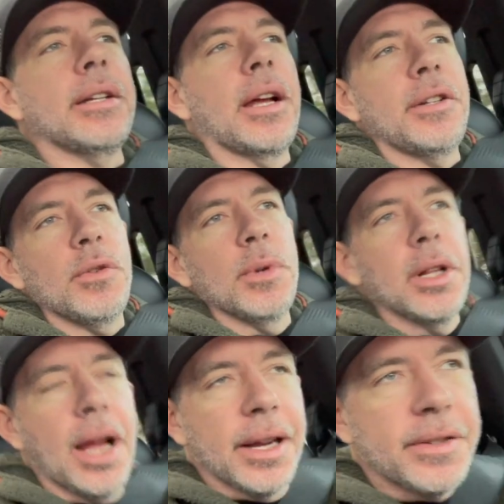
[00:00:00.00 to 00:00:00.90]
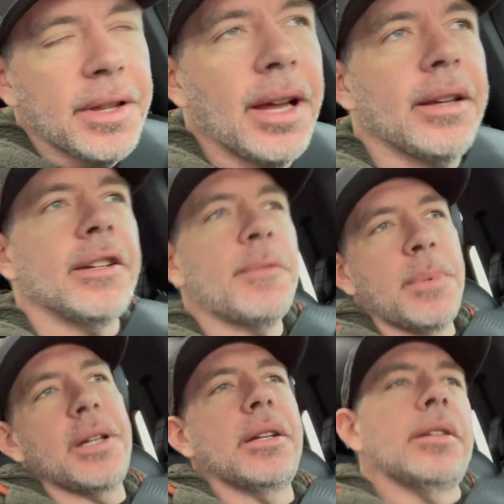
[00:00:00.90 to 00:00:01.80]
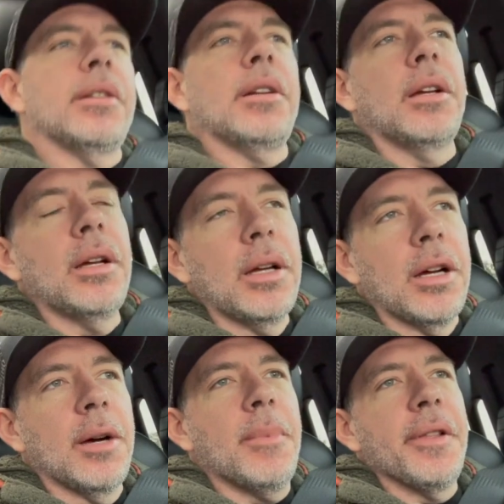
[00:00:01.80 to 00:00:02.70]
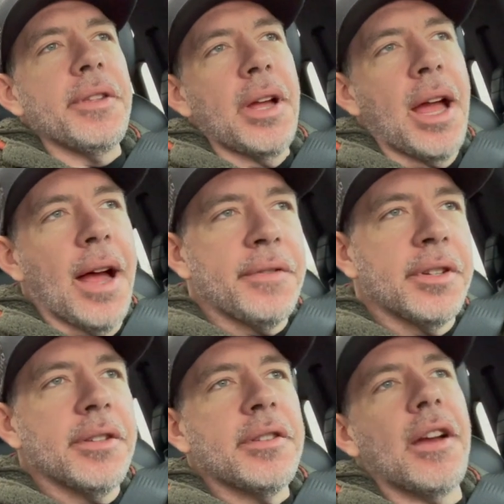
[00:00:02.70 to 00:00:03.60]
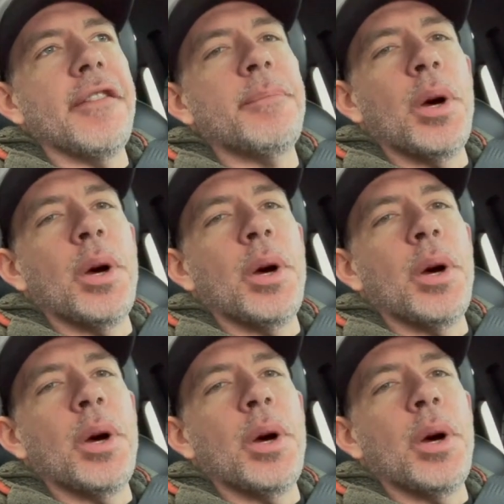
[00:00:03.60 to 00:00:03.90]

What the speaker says: I do realize that it's been a month and a half since I've